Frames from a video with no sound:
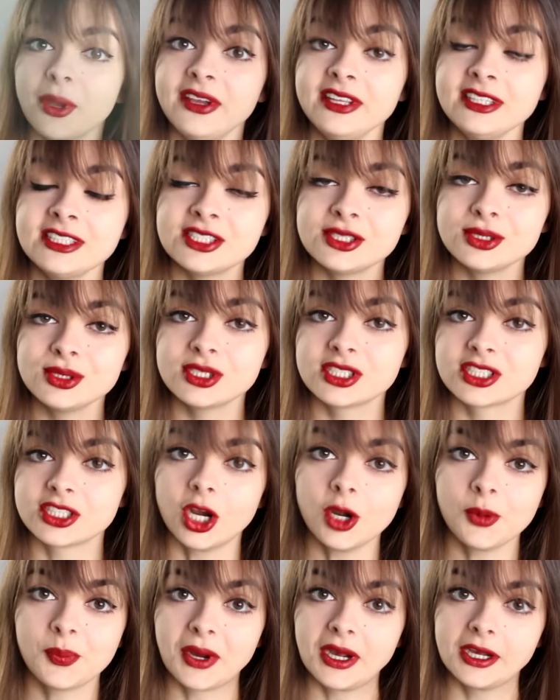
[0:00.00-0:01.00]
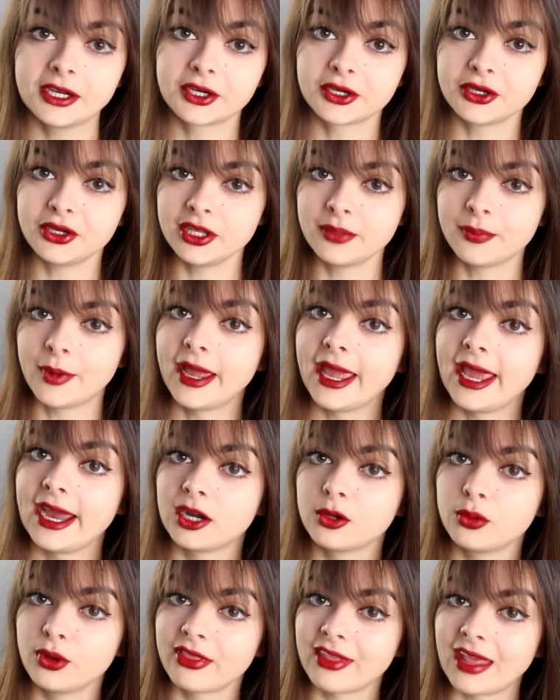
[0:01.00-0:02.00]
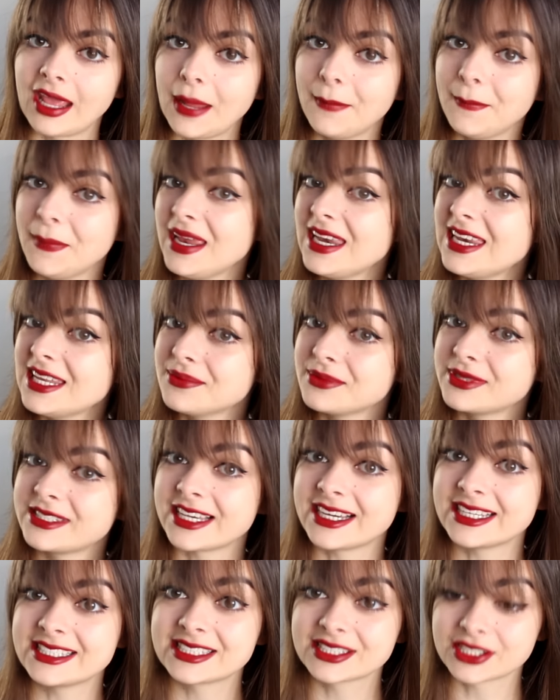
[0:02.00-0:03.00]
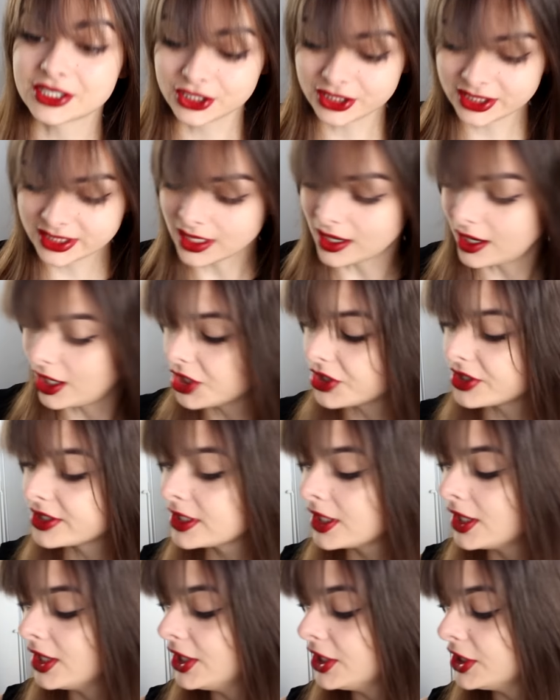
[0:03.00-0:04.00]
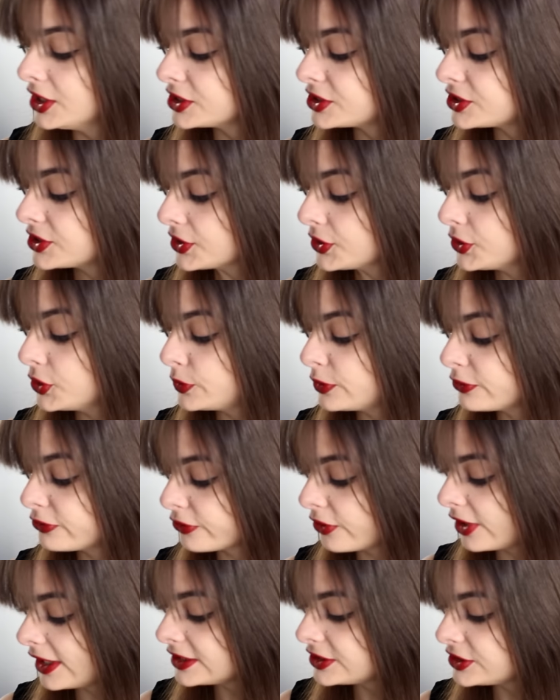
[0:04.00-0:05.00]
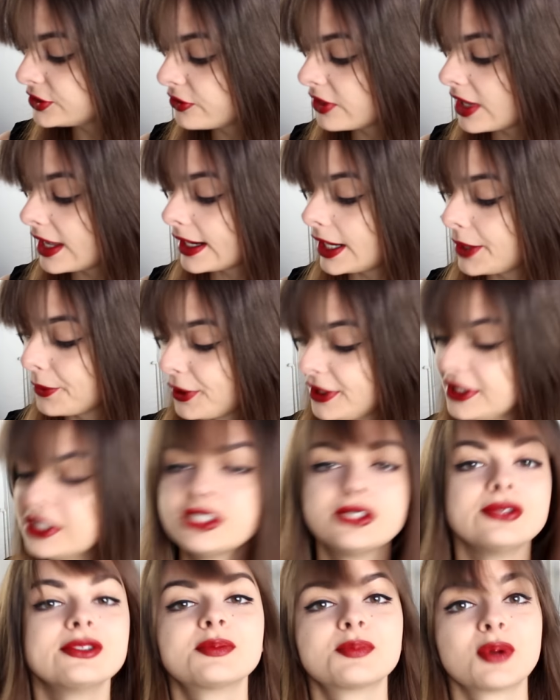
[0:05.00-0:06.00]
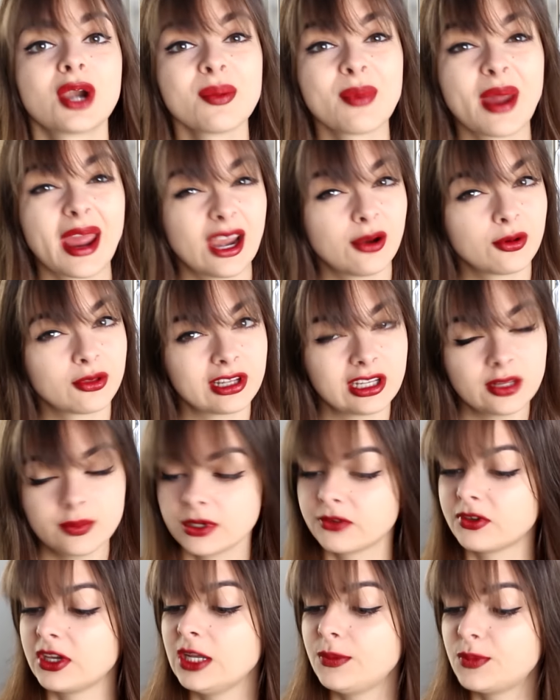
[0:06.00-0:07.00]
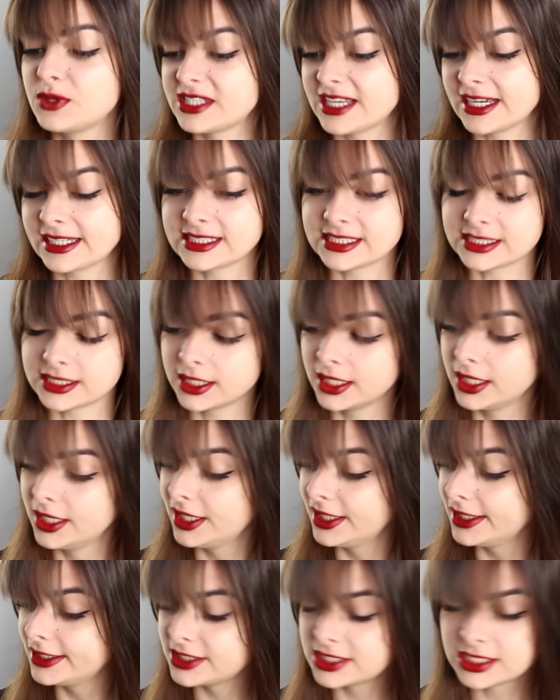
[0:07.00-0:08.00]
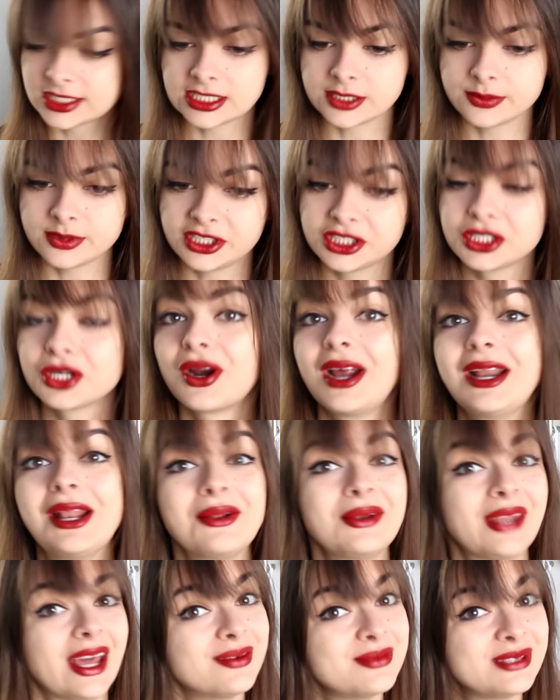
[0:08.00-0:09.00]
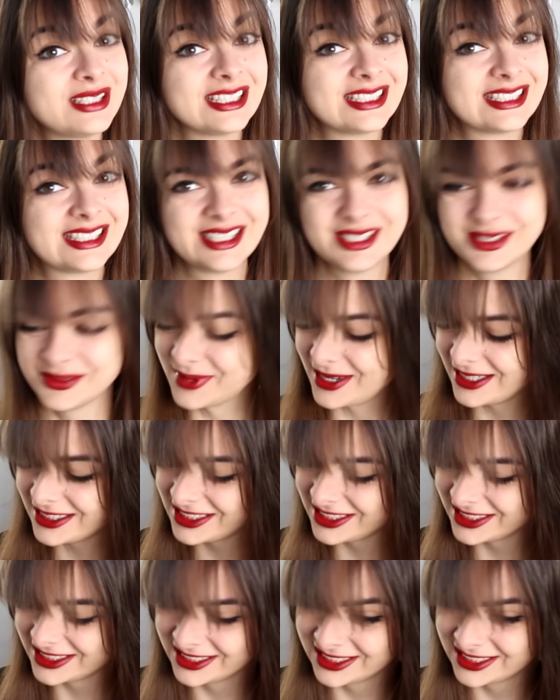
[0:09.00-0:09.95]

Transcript: going to start by curling my hair with a medium-sized curling iron. So before I do that, I'm going to spray my hair with a little bit of heat protector, just to be sure I don't damage it too much.